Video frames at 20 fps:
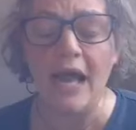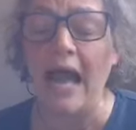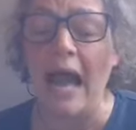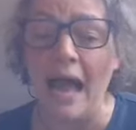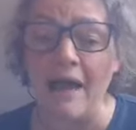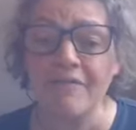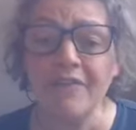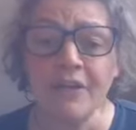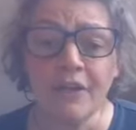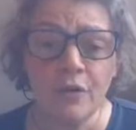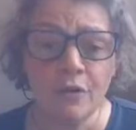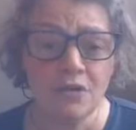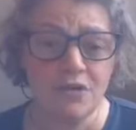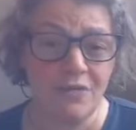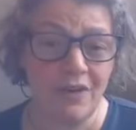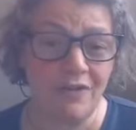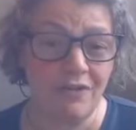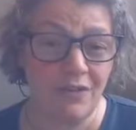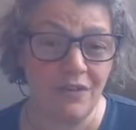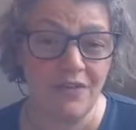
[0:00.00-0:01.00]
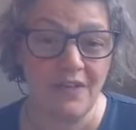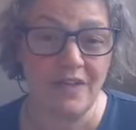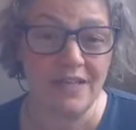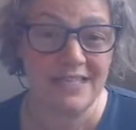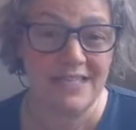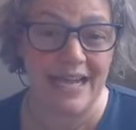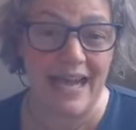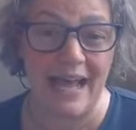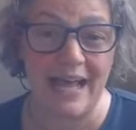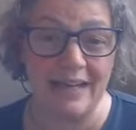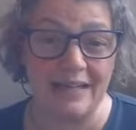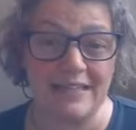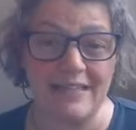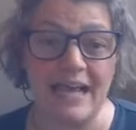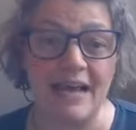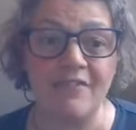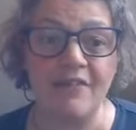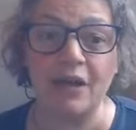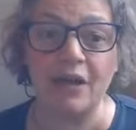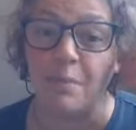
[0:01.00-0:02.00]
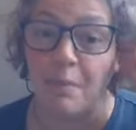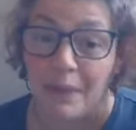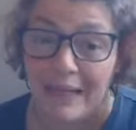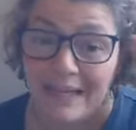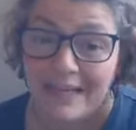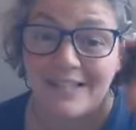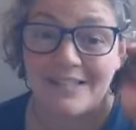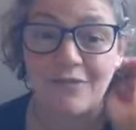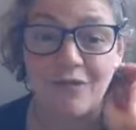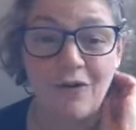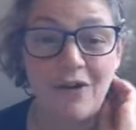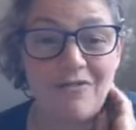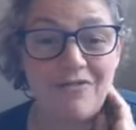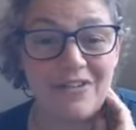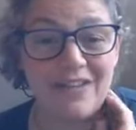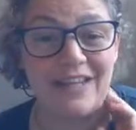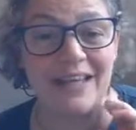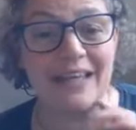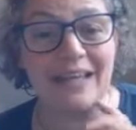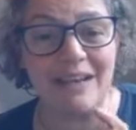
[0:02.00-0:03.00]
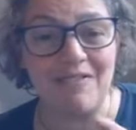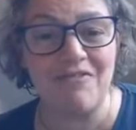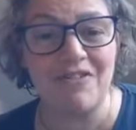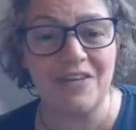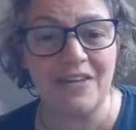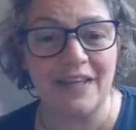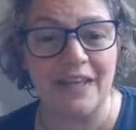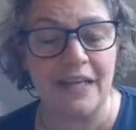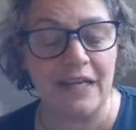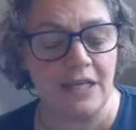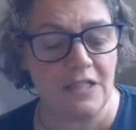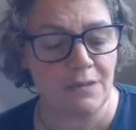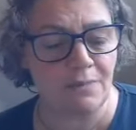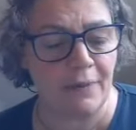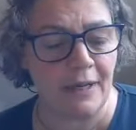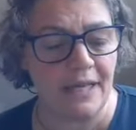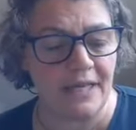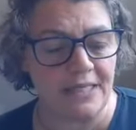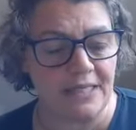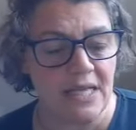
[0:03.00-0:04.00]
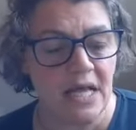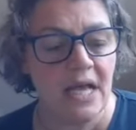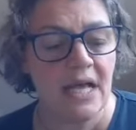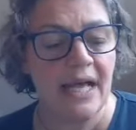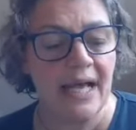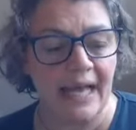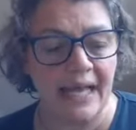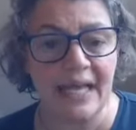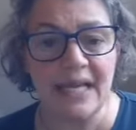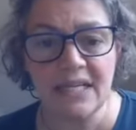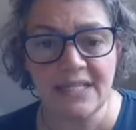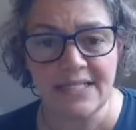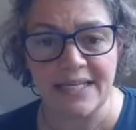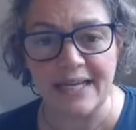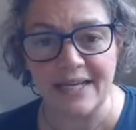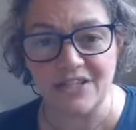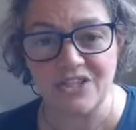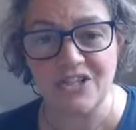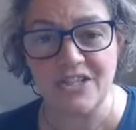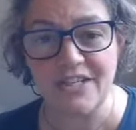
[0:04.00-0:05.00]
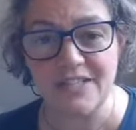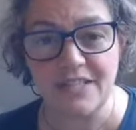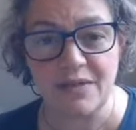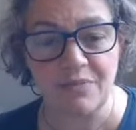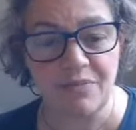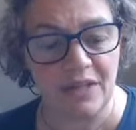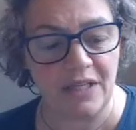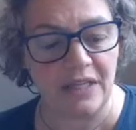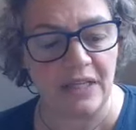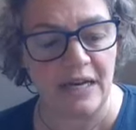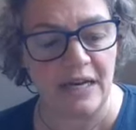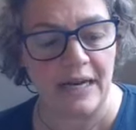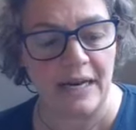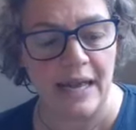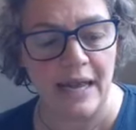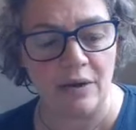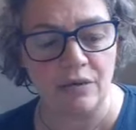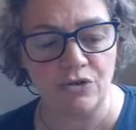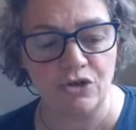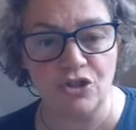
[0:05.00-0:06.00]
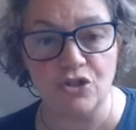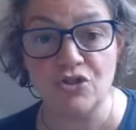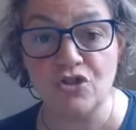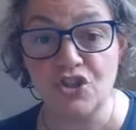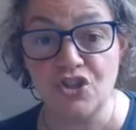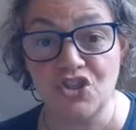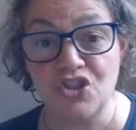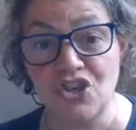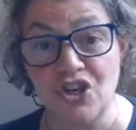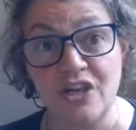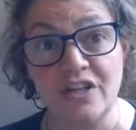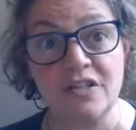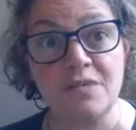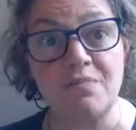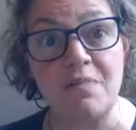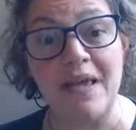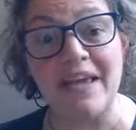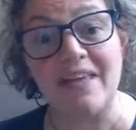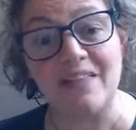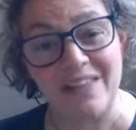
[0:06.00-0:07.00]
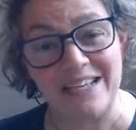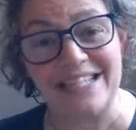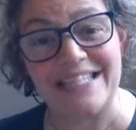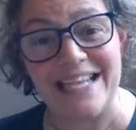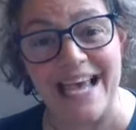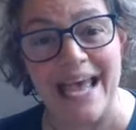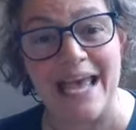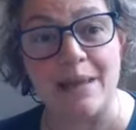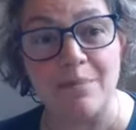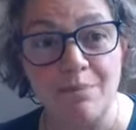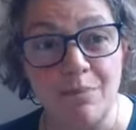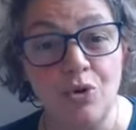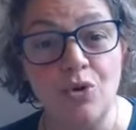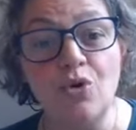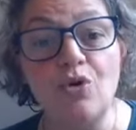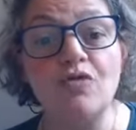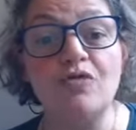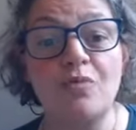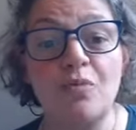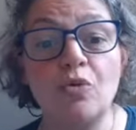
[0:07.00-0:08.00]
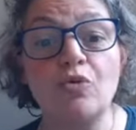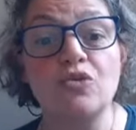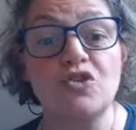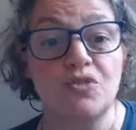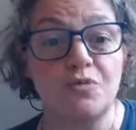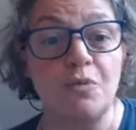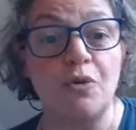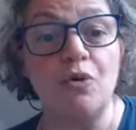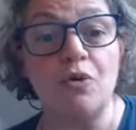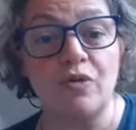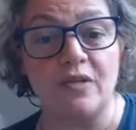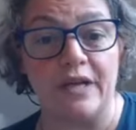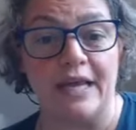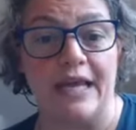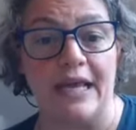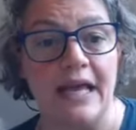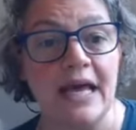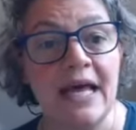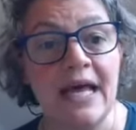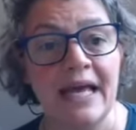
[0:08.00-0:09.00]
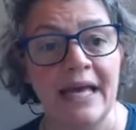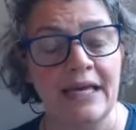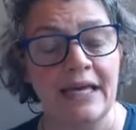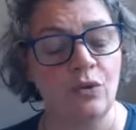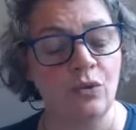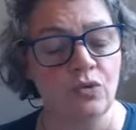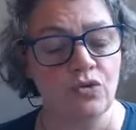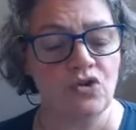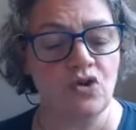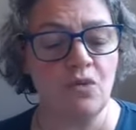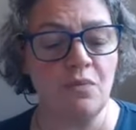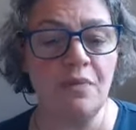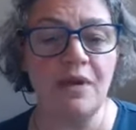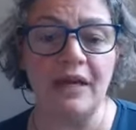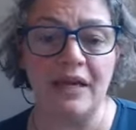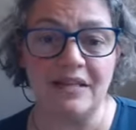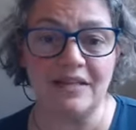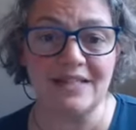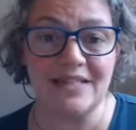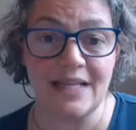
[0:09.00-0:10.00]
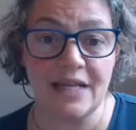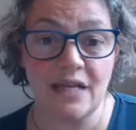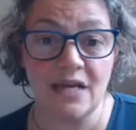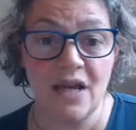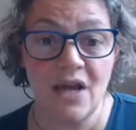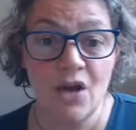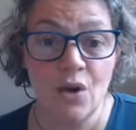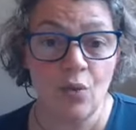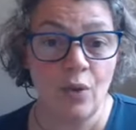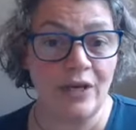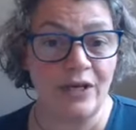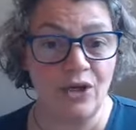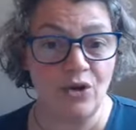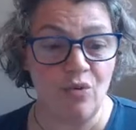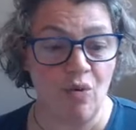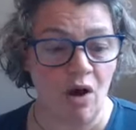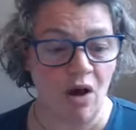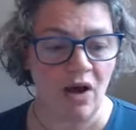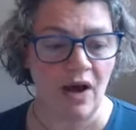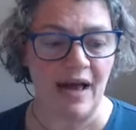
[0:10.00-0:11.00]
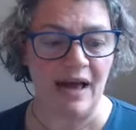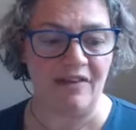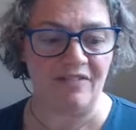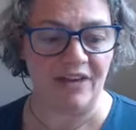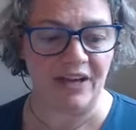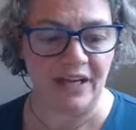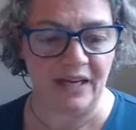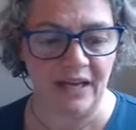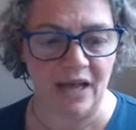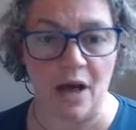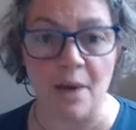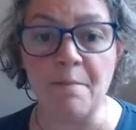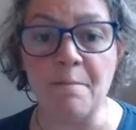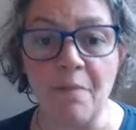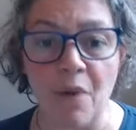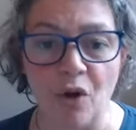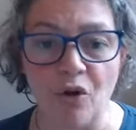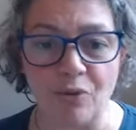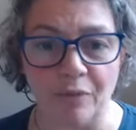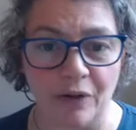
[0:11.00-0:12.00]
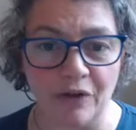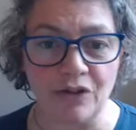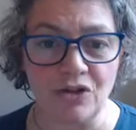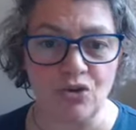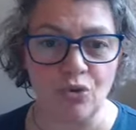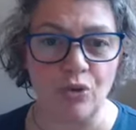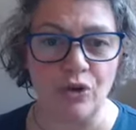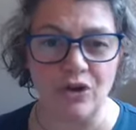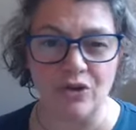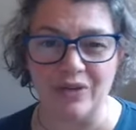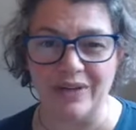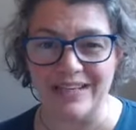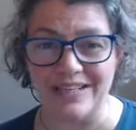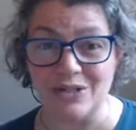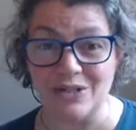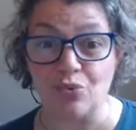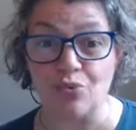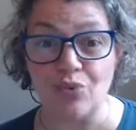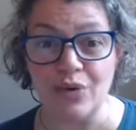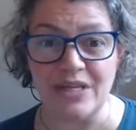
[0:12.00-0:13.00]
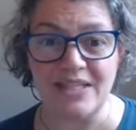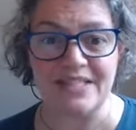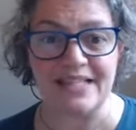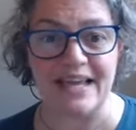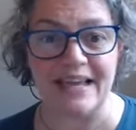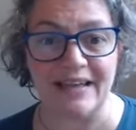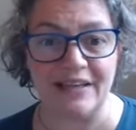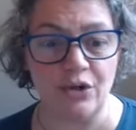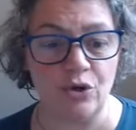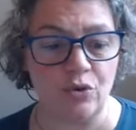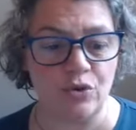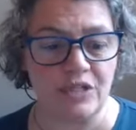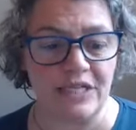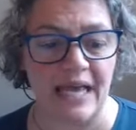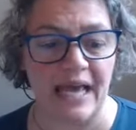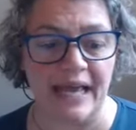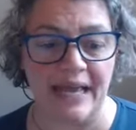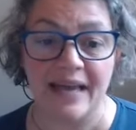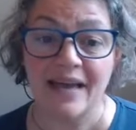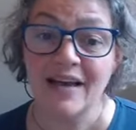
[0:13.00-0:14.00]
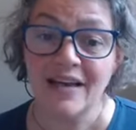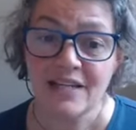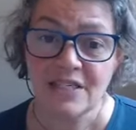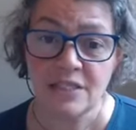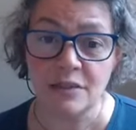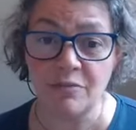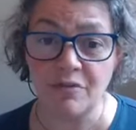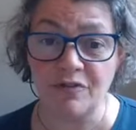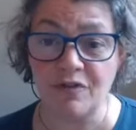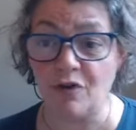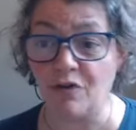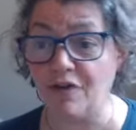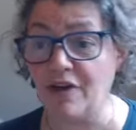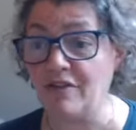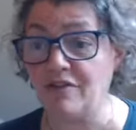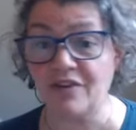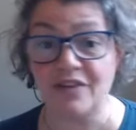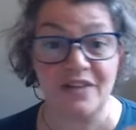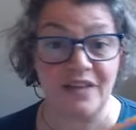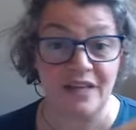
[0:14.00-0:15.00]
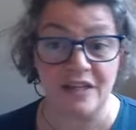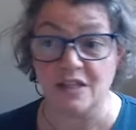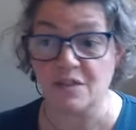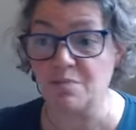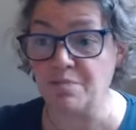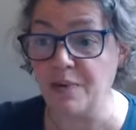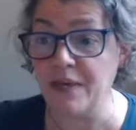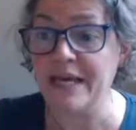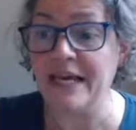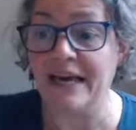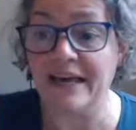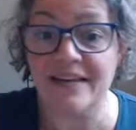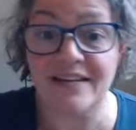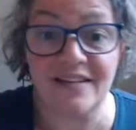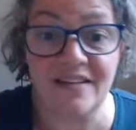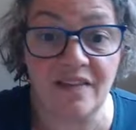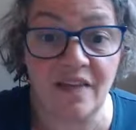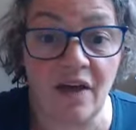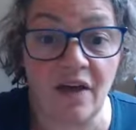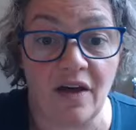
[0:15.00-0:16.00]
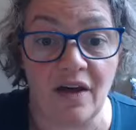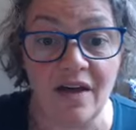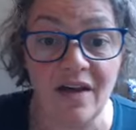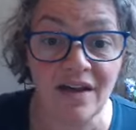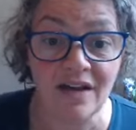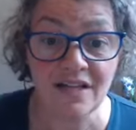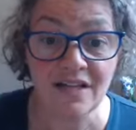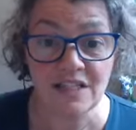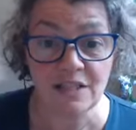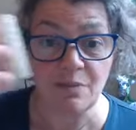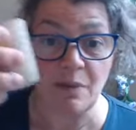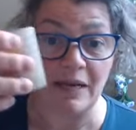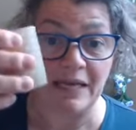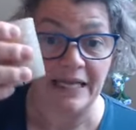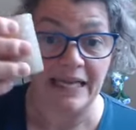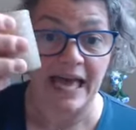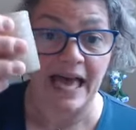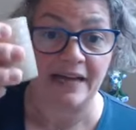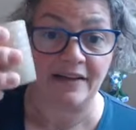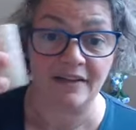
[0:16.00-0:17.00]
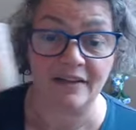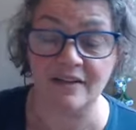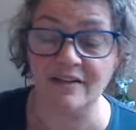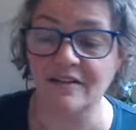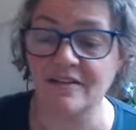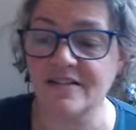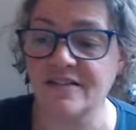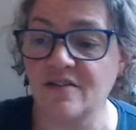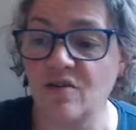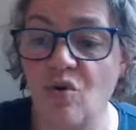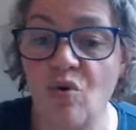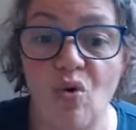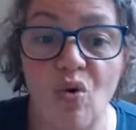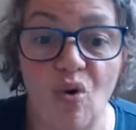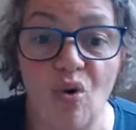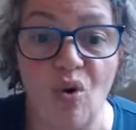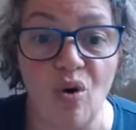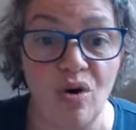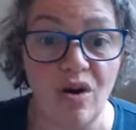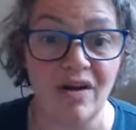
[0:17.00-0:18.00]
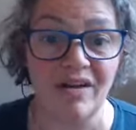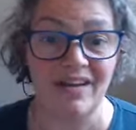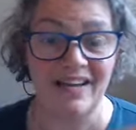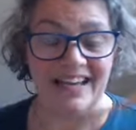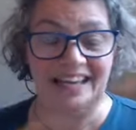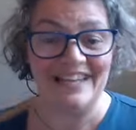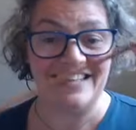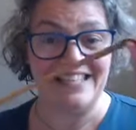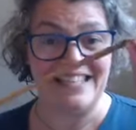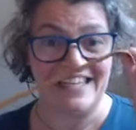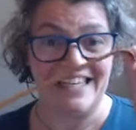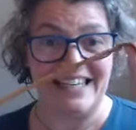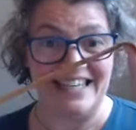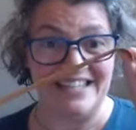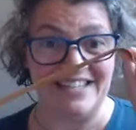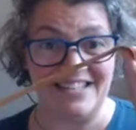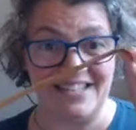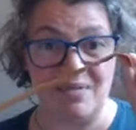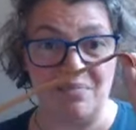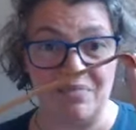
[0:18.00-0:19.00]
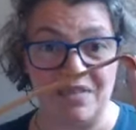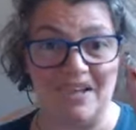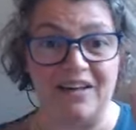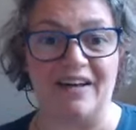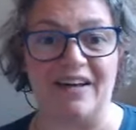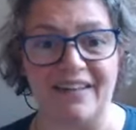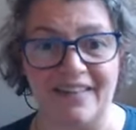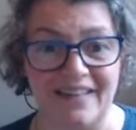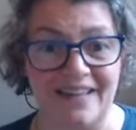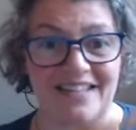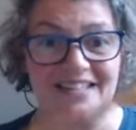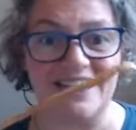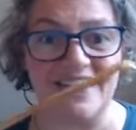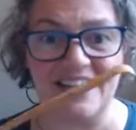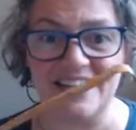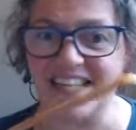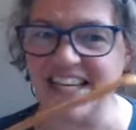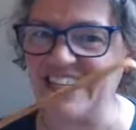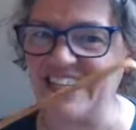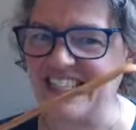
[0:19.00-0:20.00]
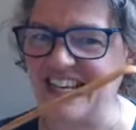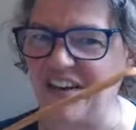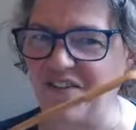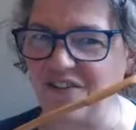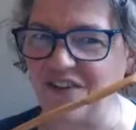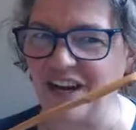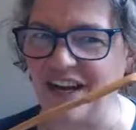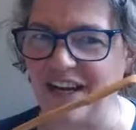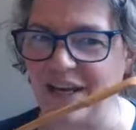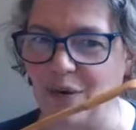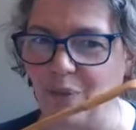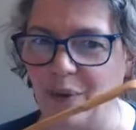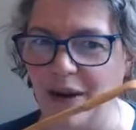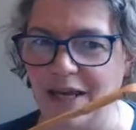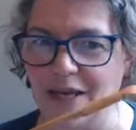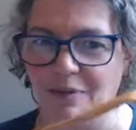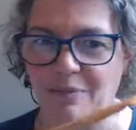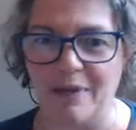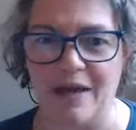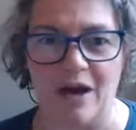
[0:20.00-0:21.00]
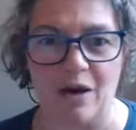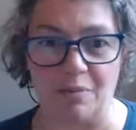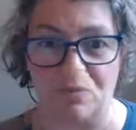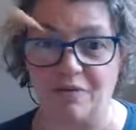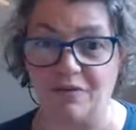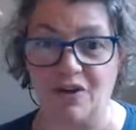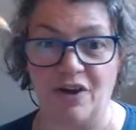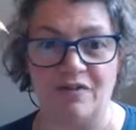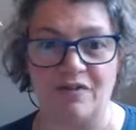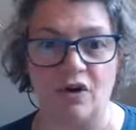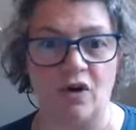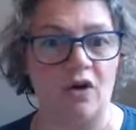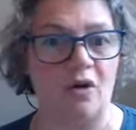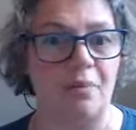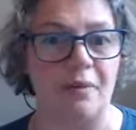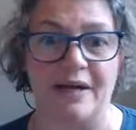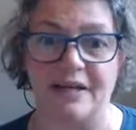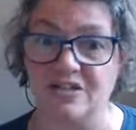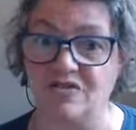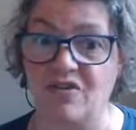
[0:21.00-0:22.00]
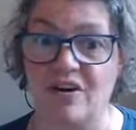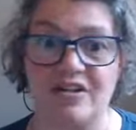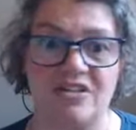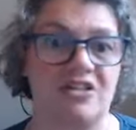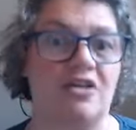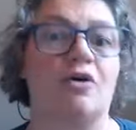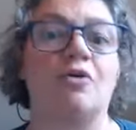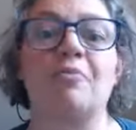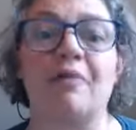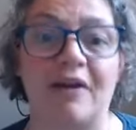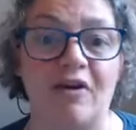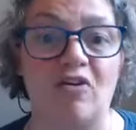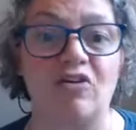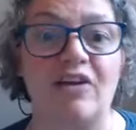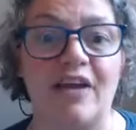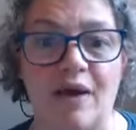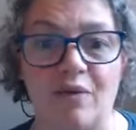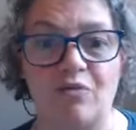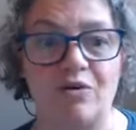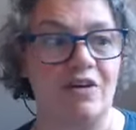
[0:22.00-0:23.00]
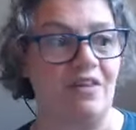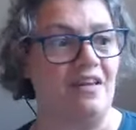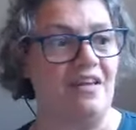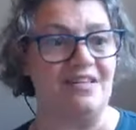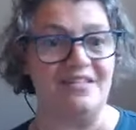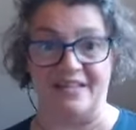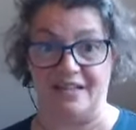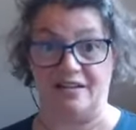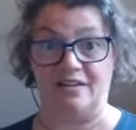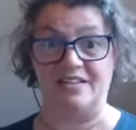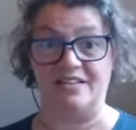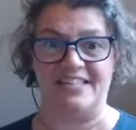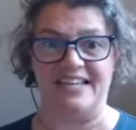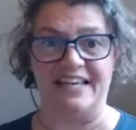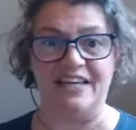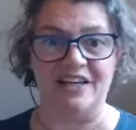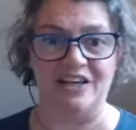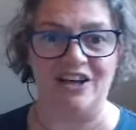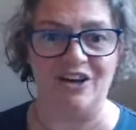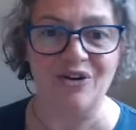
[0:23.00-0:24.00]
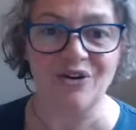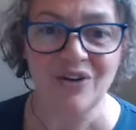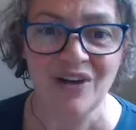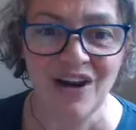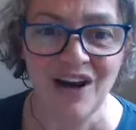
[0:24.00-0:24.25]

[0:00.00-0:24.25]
Having those favourite things to hand, having a place for everything and everything in its place, is actually something that allows you to just make the day move more smoothly. It also means that when you are having a moment or you need to reset in your day, some of your favourite things, be it the smelly candles or indeed something like this that is definitely a wake me up. If you haven't got a back scratcher, oh my God, get one of these, it'll zing you